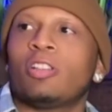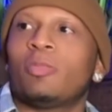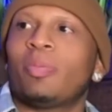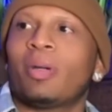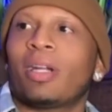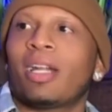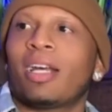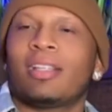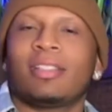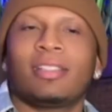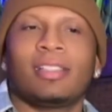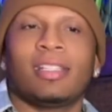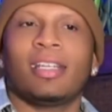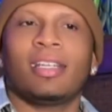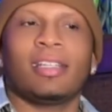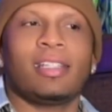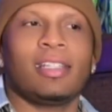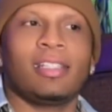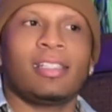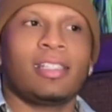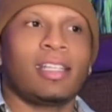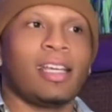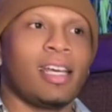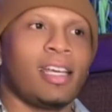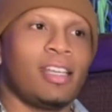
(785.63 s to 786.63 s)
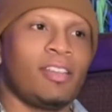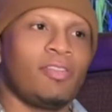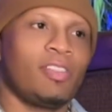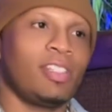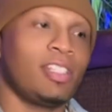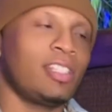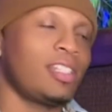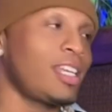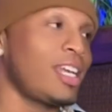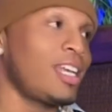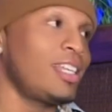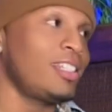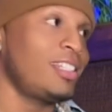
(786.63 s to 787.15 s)
But I said, if
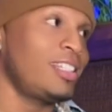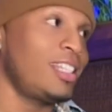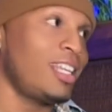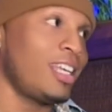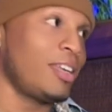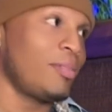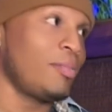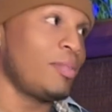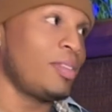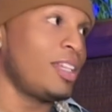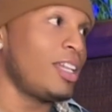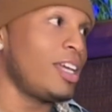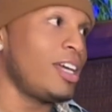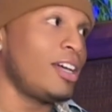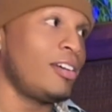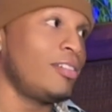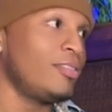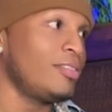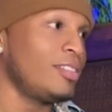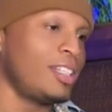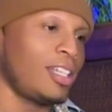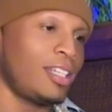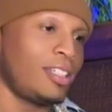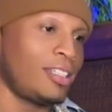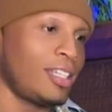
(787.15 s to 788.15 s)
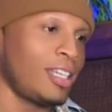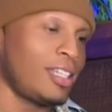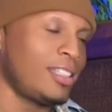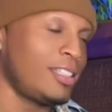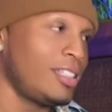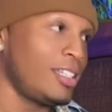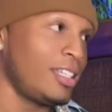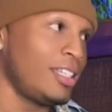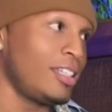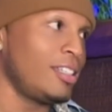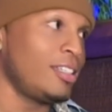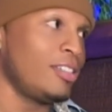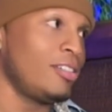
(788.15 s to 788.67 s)
this guys take me down, that's
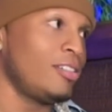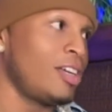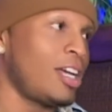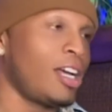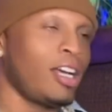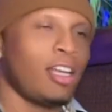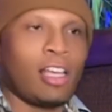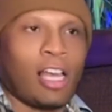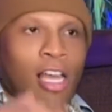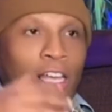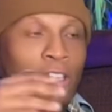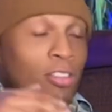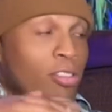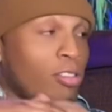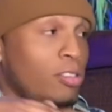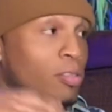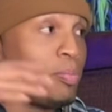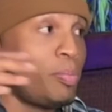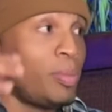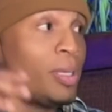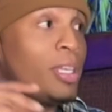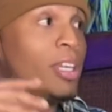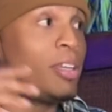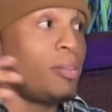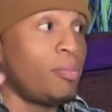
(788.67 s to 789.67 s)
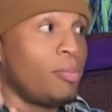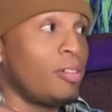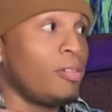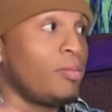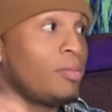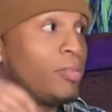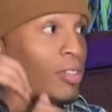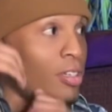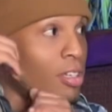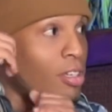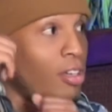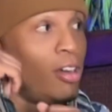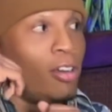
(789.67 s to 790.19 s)
it. I used to beat him
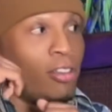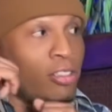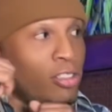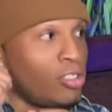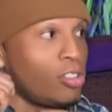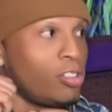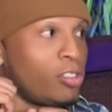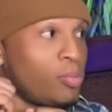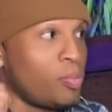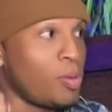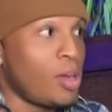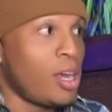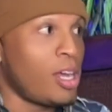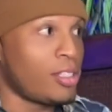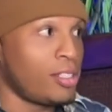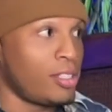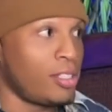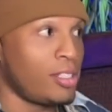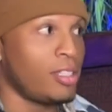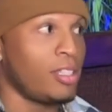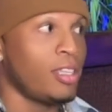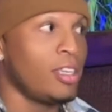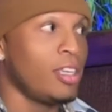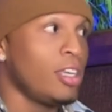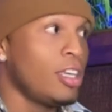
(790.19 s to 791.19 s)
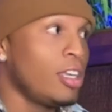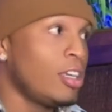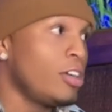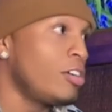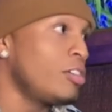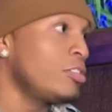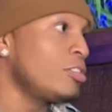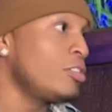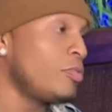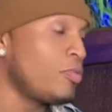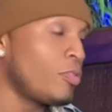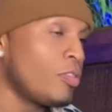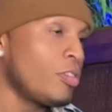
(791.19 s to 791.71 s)
on just boxing,
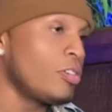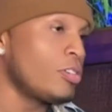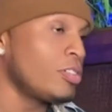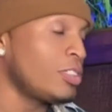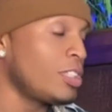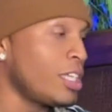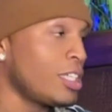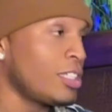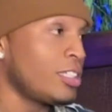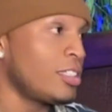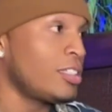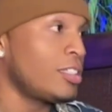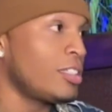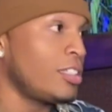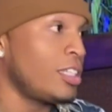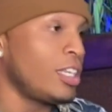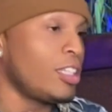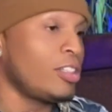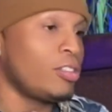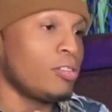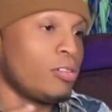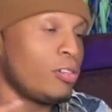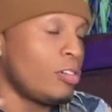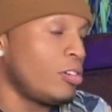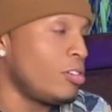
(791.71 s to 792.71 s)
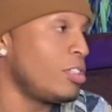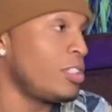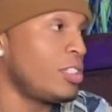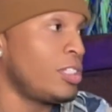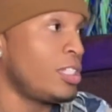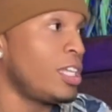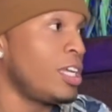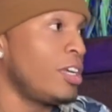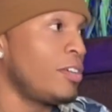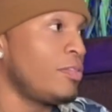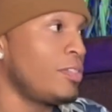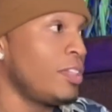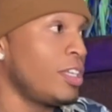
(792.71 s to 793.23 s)
because of course they do all the
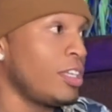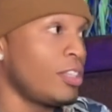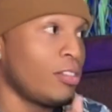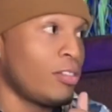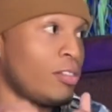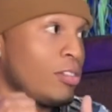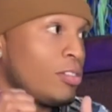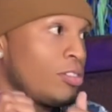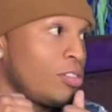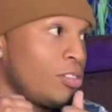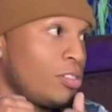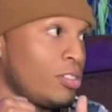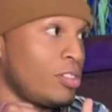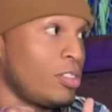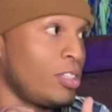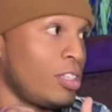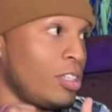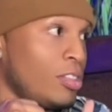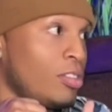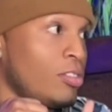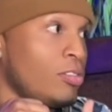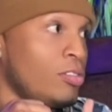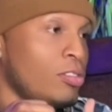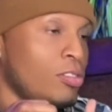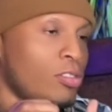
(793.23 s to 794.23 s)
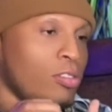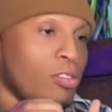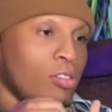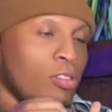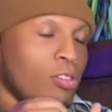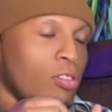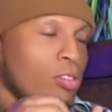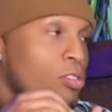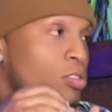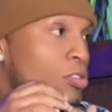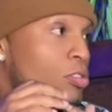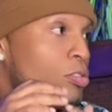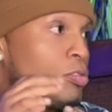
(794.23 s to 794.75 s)
stuff. They do
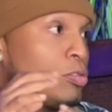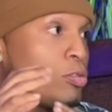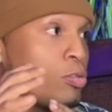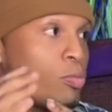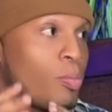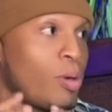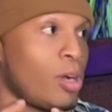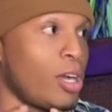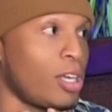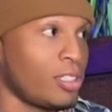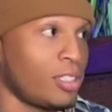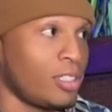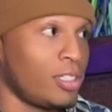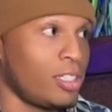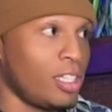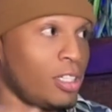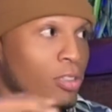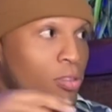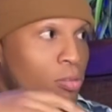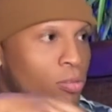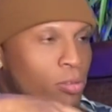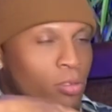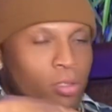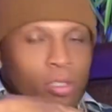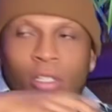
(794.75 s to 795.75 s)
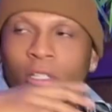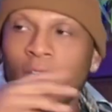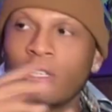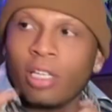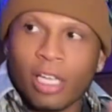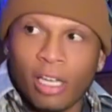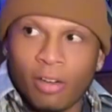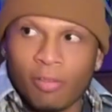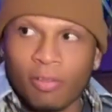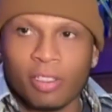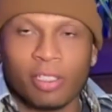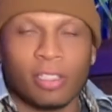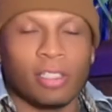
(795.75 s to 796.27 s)
just don't do boxing. They do
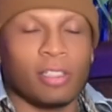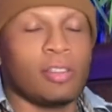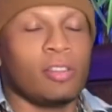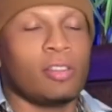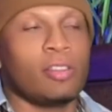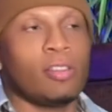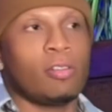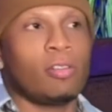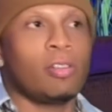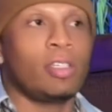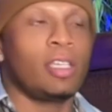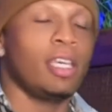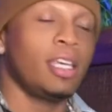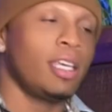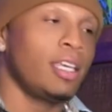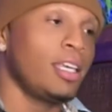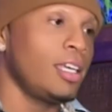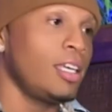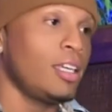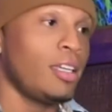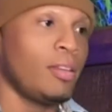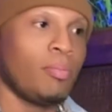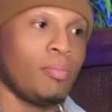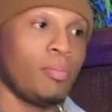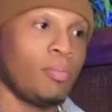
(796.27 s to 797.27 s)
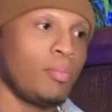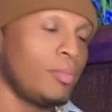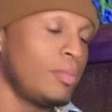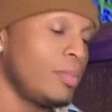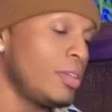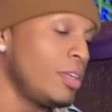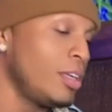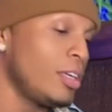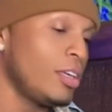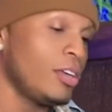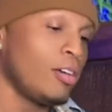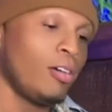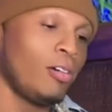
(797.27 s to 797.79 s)
everything. So kicking and
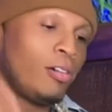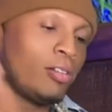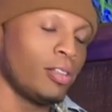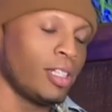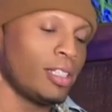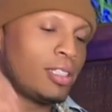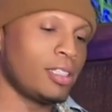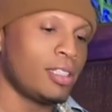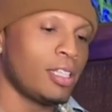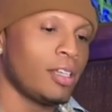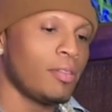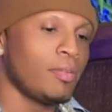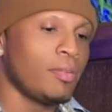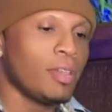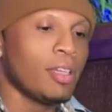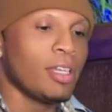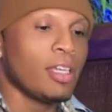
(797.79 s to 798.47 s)
all that stuff.